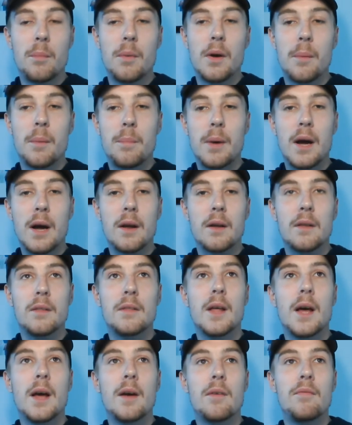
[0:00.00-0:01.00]
a bang
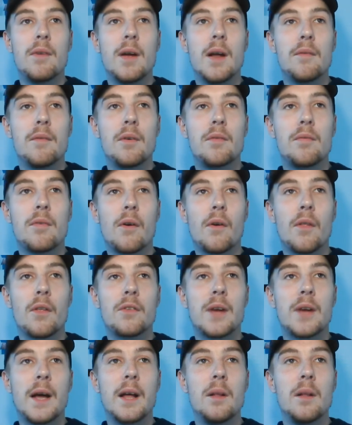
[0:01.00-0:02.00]
their favourite for the
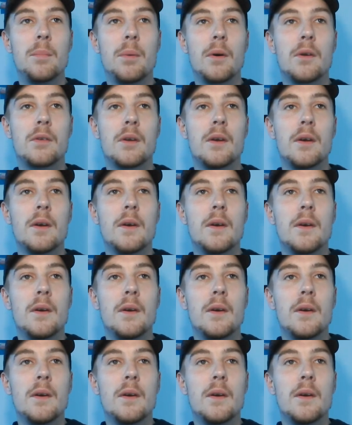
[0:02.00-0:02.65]
title. But